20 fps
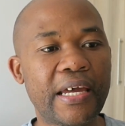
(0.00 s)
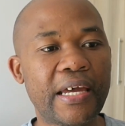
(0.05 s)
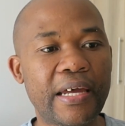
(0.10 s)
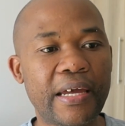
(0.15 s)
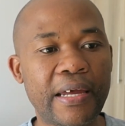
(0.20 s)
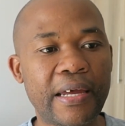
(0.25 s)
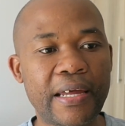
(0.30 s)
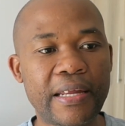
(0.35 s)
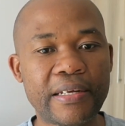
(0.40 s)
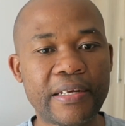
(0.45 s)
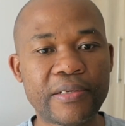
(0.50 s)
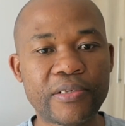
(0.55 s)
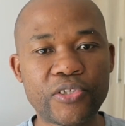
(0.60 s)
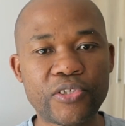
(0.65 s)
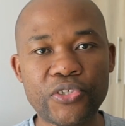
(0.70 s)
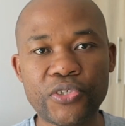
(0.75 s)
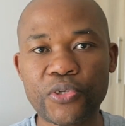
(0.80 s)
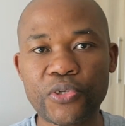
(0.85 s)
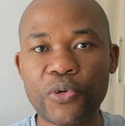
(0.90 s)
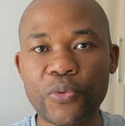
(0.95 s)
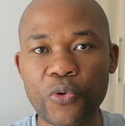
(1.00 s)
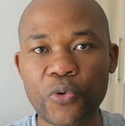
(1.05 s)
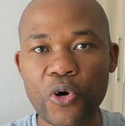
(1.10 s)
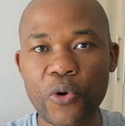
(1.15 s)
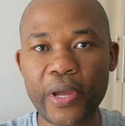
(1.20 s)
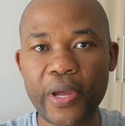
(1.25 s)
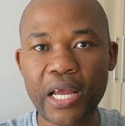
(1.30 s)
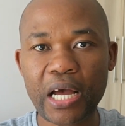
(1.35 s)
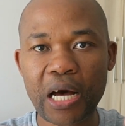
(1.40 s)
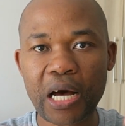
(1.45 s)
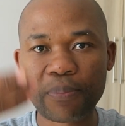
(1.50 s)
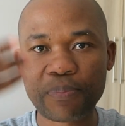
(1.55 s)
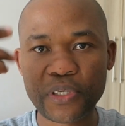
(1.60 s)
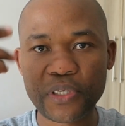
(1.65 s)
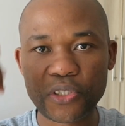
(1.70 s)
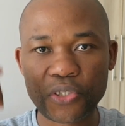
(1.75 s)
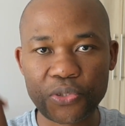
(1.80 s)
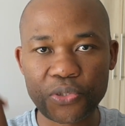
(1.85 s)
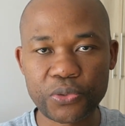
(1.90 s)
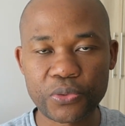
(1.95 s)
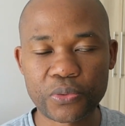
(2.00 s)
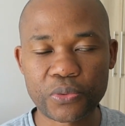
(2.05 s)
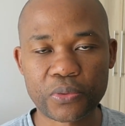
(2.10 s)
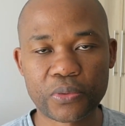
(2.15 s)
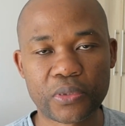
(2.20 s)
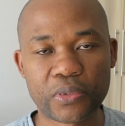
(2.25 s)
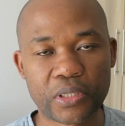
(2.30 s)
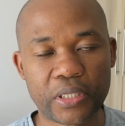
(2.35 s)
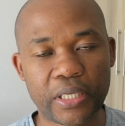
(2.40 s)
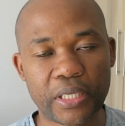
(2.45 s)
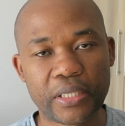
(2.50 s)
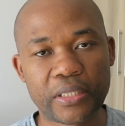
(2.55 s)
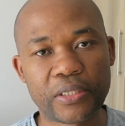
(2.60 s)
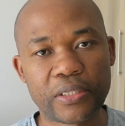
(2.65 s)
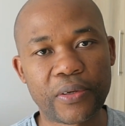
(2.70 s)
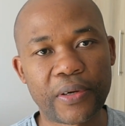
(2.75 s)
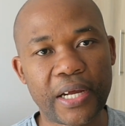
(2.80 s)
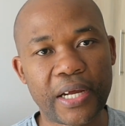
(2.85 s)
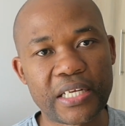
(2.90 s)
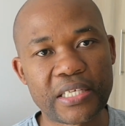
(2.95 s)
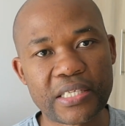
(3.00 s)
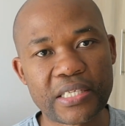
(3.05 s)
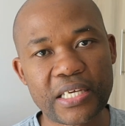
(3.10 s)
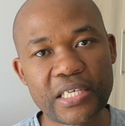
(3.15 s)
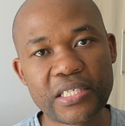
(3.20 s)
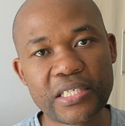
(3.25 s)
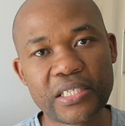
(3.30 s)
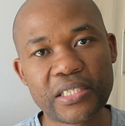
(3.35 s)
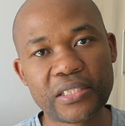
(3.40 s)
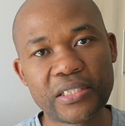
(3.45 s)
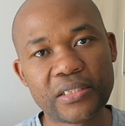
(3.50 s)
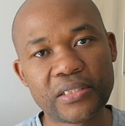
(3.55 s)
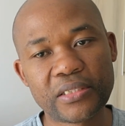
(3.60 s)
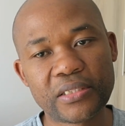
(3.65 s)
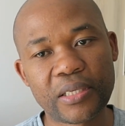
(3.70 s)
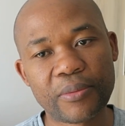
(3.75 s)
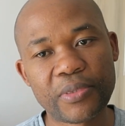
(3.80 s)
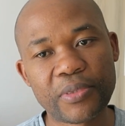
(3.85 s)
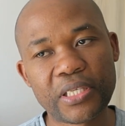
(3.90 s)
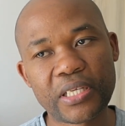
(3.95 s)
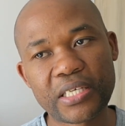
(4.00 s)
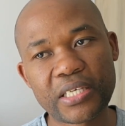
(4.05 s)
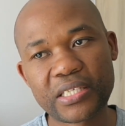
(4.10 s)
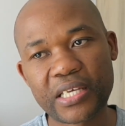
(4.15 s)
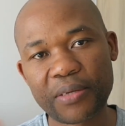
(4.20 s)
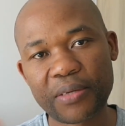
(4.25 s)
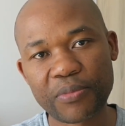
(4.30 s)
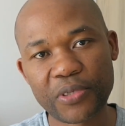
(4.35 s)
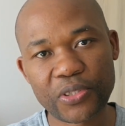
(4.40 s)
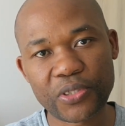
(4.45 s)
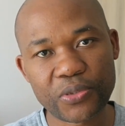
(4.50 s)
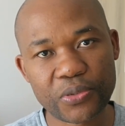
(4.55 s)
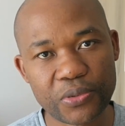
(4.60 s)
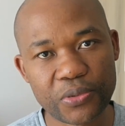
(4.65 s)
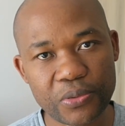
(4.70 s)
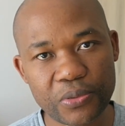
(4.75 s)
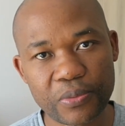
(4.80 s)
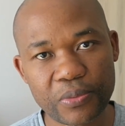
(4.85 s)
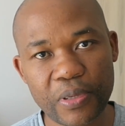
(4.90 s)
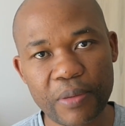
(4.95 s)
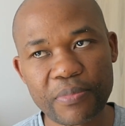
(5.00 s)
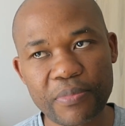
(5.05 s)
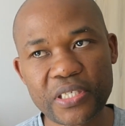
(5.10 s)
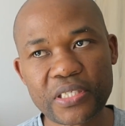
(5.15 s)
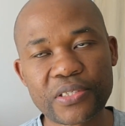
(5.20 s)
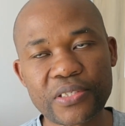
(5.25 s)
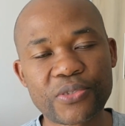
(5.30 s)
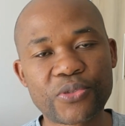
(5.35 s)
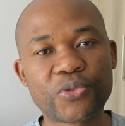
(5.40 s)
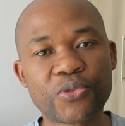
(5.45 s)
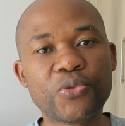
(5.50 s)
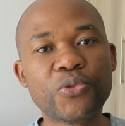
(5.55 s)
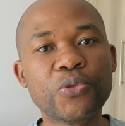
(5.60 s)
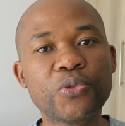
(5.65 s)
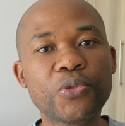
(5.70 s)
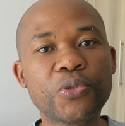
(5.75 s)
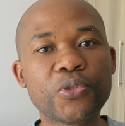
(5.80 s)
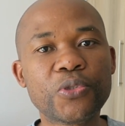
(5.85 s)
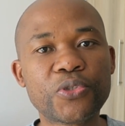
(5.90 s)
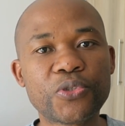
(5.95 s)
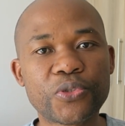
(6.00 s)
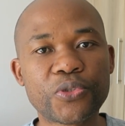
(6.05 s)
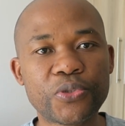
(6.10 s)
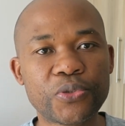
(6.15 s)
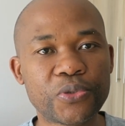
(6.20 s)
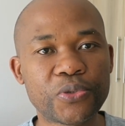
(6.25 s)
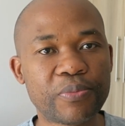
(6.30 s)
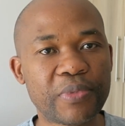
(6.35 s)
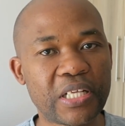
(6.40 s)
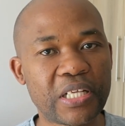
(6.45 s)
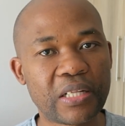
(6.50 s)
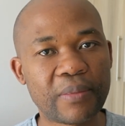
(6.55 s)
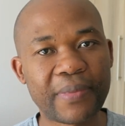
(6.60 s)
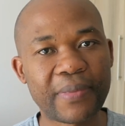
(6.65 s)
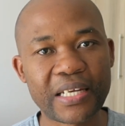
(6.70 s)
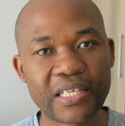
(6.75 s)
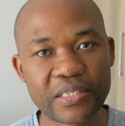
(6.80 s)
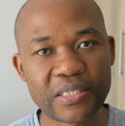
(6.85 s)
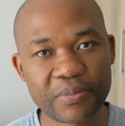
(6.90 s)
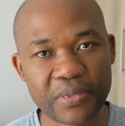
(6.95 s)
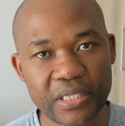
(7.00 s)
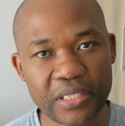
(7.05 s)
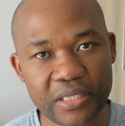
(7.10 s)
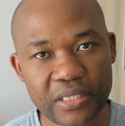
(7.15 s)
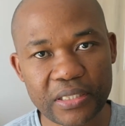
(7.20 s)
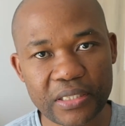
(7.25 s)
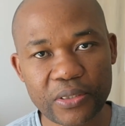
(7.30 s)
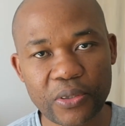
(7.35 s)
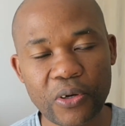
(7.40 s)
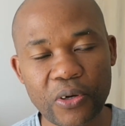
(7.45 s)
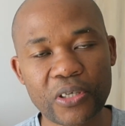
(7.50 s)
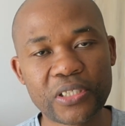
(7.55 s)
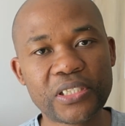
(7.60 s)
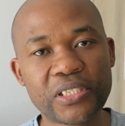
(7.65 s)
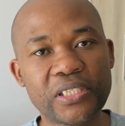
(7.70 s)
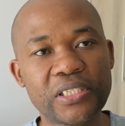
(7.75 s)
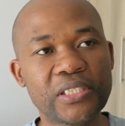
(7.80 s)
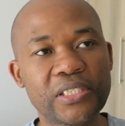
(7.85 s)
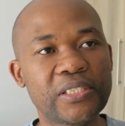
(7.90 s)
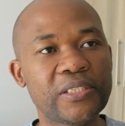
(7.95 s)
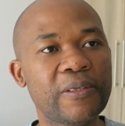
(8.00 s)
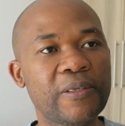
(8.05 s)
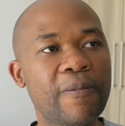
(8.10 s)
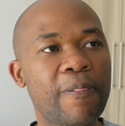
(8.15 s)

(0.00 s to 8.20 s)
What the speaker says: and, going up into the organization. I mean, they sent me to a business school to do middle management courses.